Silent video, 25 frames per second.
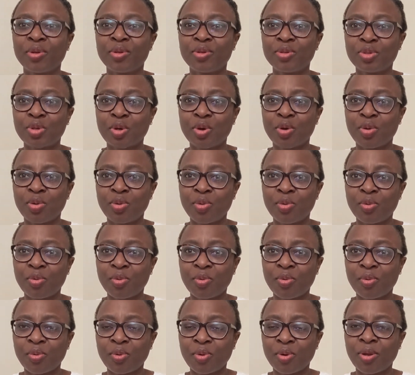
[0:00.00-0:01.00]
So
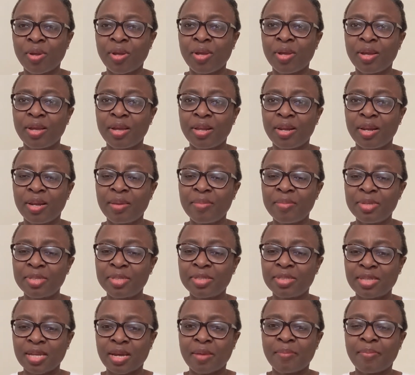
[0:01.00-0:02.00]
let me
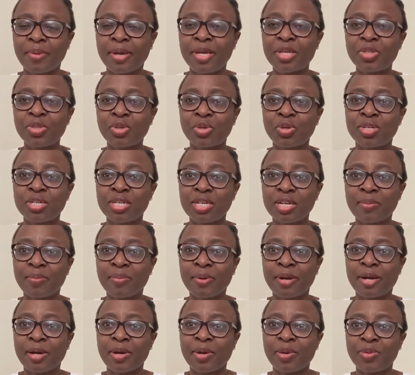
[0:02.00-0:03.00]
start by talking
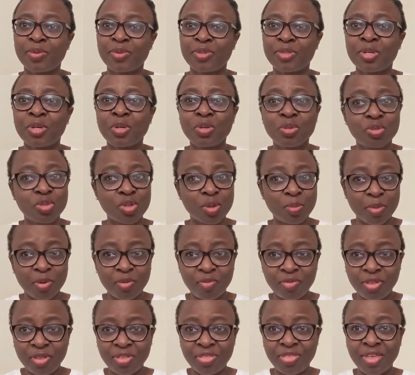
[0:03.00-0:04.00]
about some
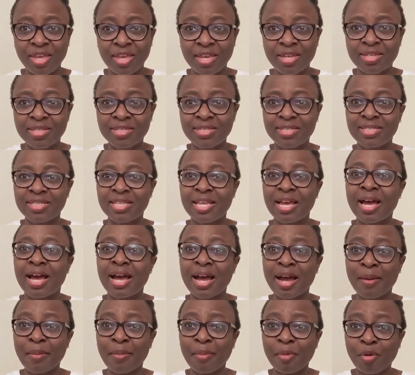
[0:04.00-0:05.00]
of the things that
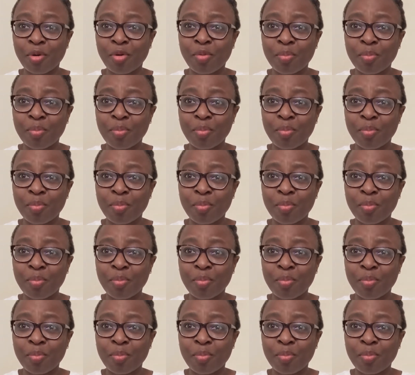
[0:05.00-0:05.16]
our